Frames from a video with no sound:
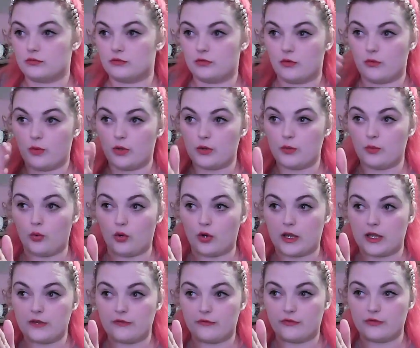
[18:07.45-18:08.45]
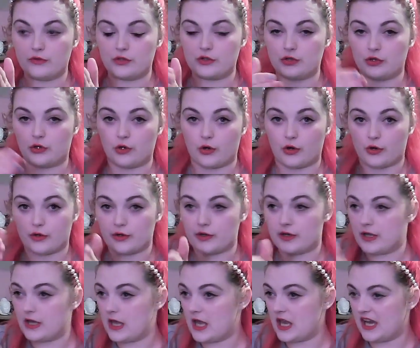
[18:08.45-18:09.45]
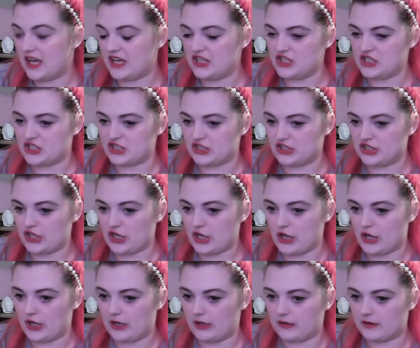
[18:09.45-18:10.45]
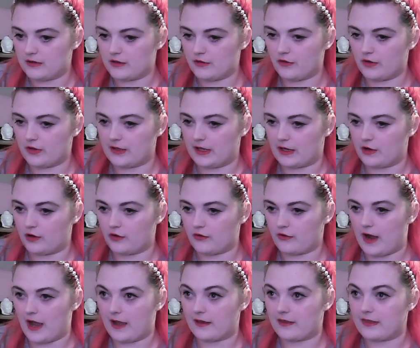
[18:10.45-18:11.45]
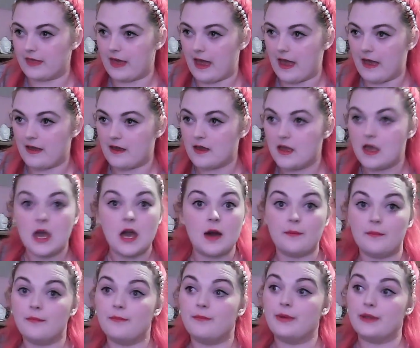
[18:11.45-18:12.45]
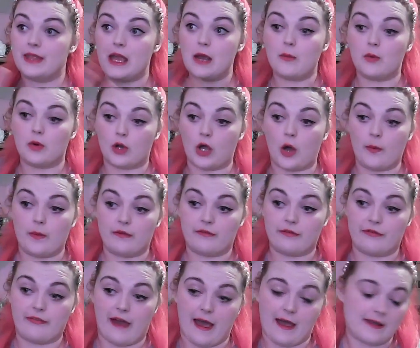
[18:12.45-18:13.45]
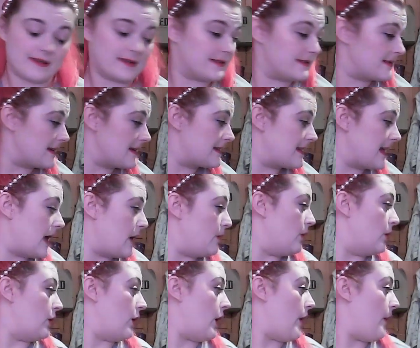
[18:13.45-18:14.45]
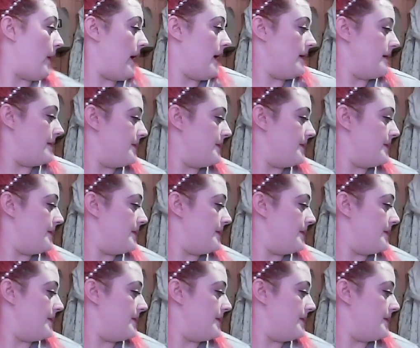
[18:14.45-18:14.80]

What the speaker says: when you walk in through the door and you just turn, they're on like a rack there, but they were going fast. They were going.